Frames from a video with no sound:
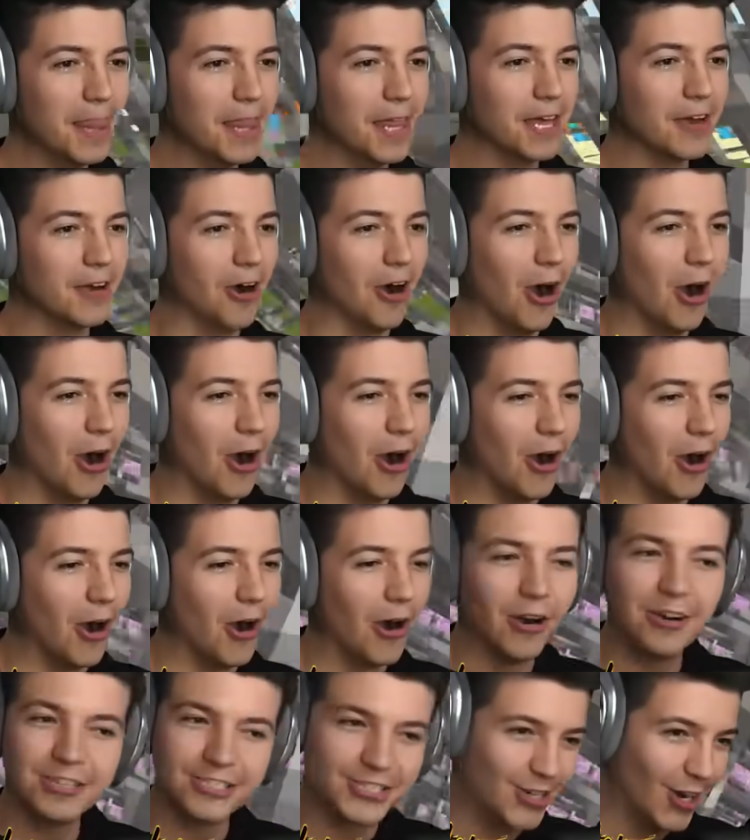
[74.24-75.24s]
The chains.
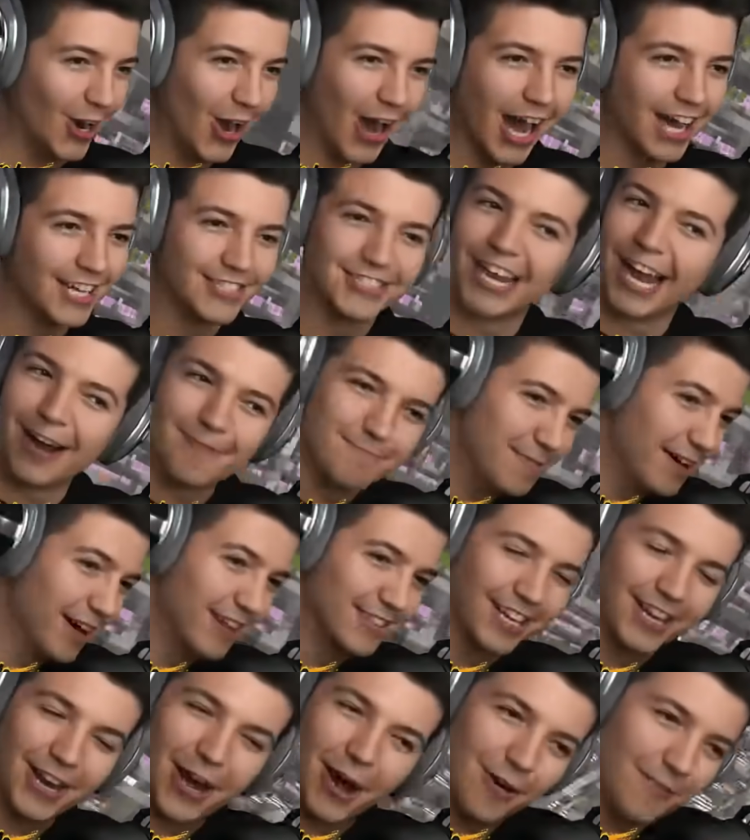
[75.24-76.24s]
Oh, Josh, oh, I'm
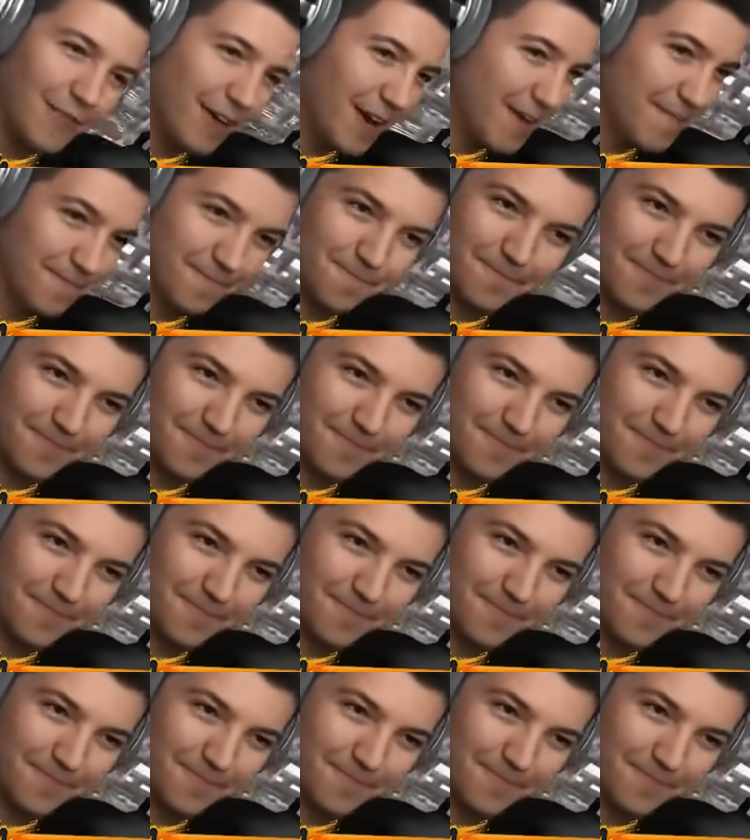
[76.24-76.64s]
building over.